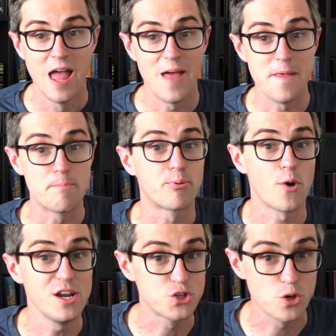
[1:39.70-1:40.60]
And they
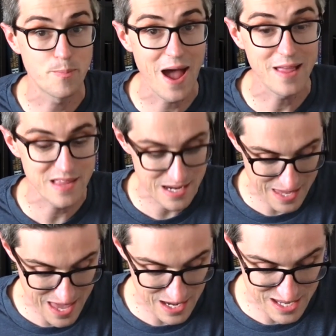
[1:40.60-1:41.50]
pressure Pilate
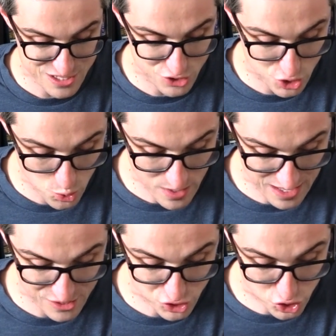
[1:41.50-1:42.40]
again into doing
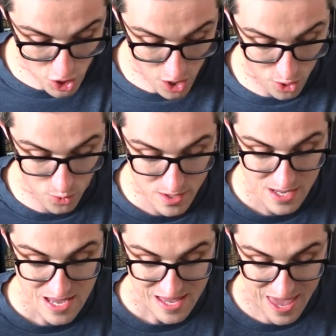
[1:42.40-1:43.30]
it. So
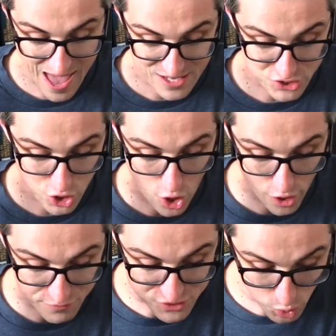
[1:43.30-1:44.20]
he has a
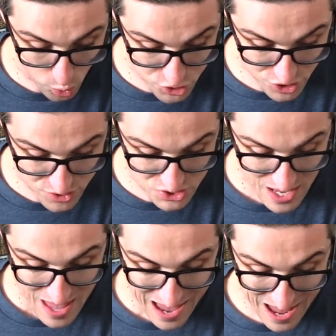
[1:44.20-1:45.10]
guard of soldiers,
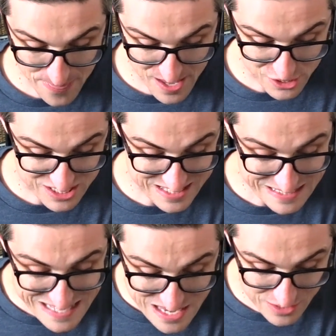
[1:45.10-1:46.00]
and they
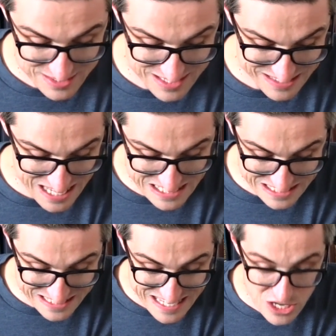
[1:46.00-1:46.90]
sealed
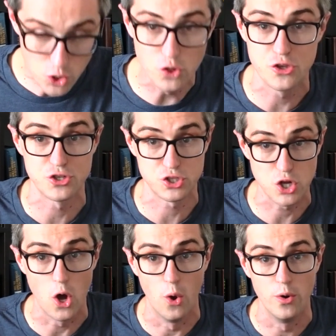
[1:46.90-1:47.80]
the
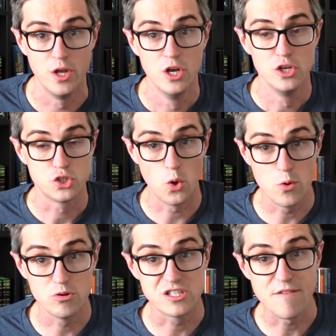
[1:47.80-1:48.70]
stone. So it
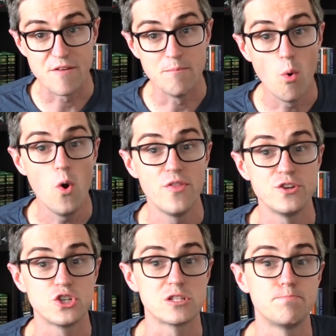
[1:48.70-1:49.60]
was even more
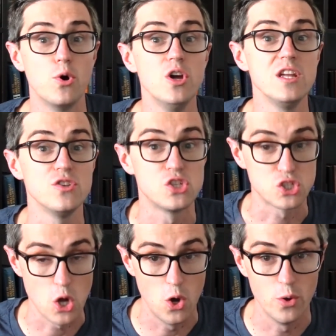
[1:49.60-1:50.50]
than just putting the
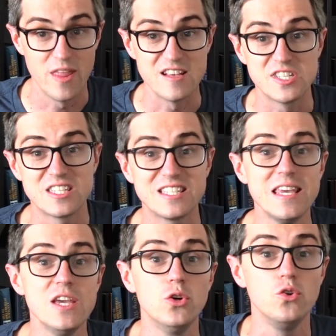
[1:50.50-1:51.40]
stone. They
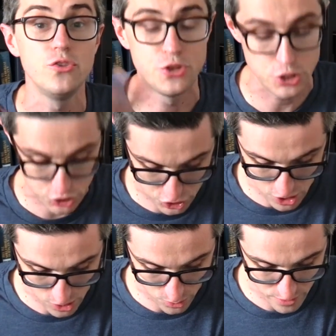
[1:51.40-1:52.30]
sealed the
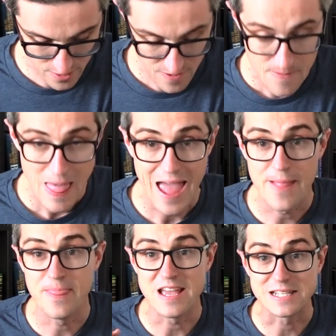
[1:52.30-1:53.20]
stone,
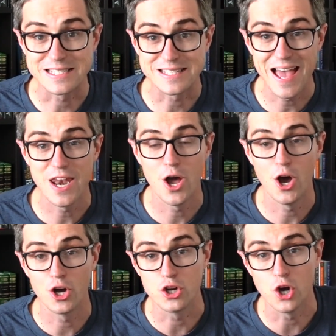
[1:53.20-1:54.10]
and they set
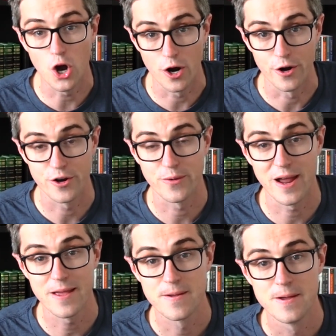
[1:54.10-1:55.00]
a guard,
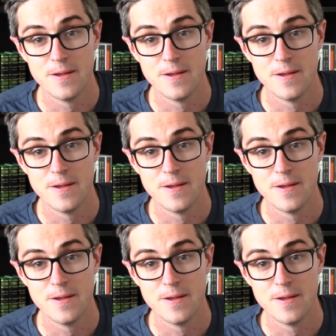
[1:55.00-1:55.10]
right?